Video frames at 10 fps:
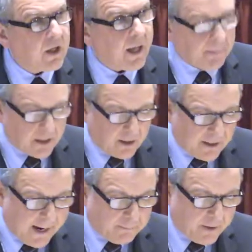have been
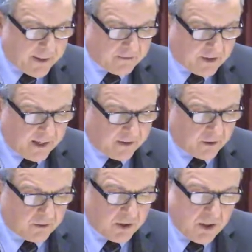collaborating
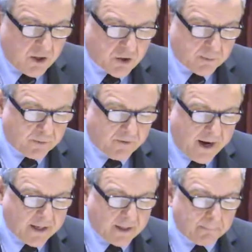together to
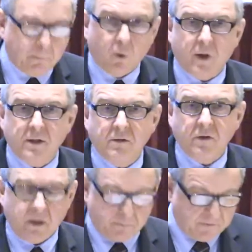provide
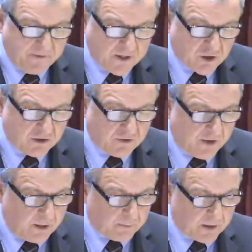important professional
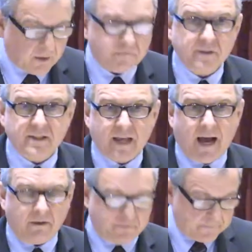development for
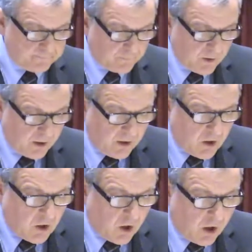staff.
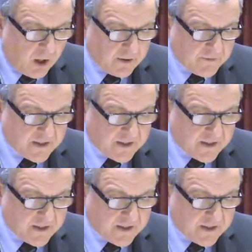All of